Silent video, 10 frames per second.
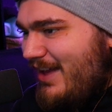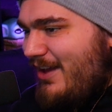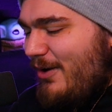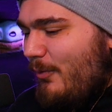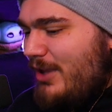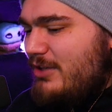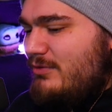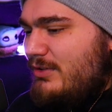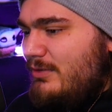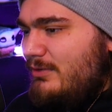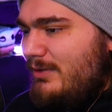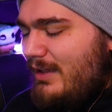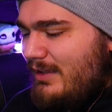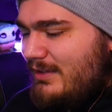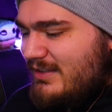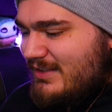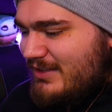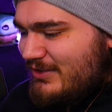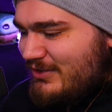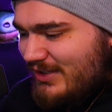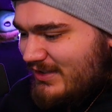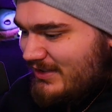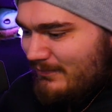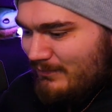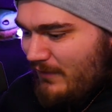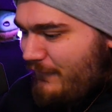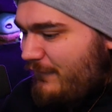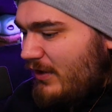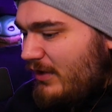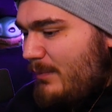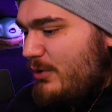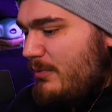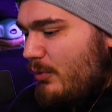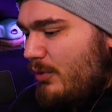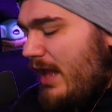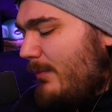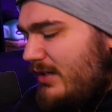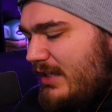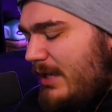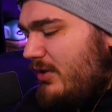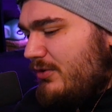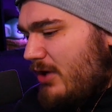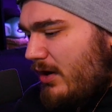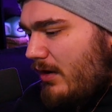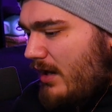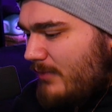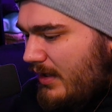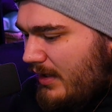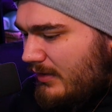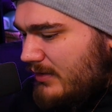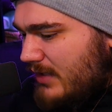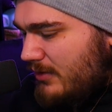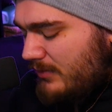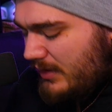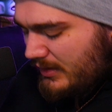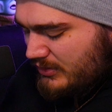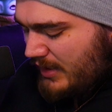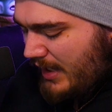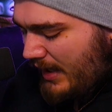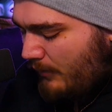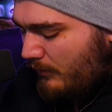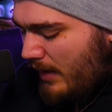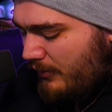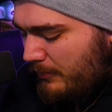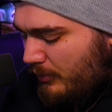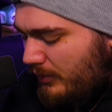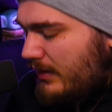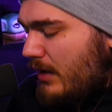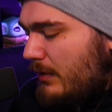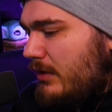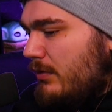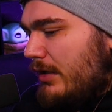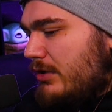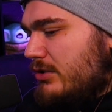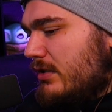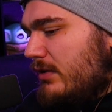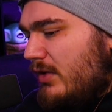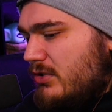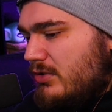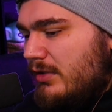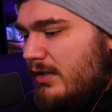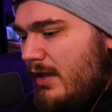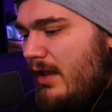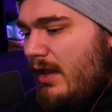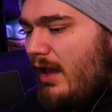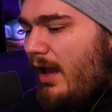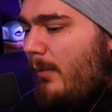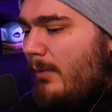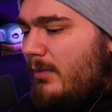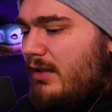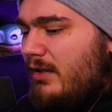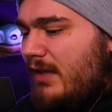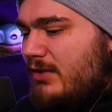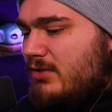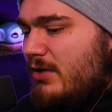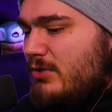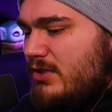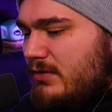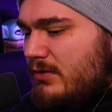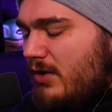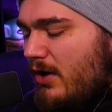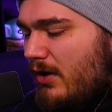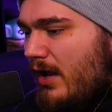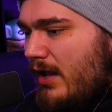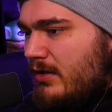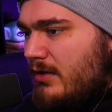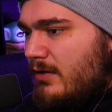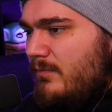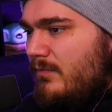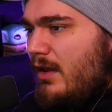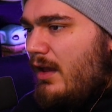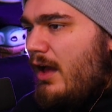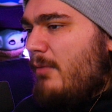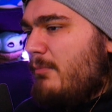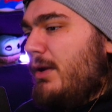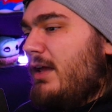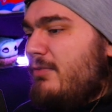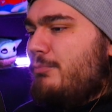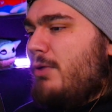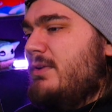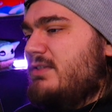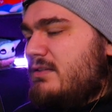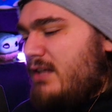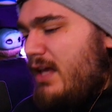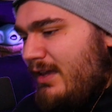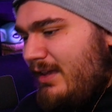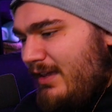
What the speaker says: what you do is just fill up your board. I'm going to keep the other Darkrai in my hand because I don't need it yet. I would rather put down the Greninja eventually. I'm going to attach an energy to the Darkrai here. But premise of the deck,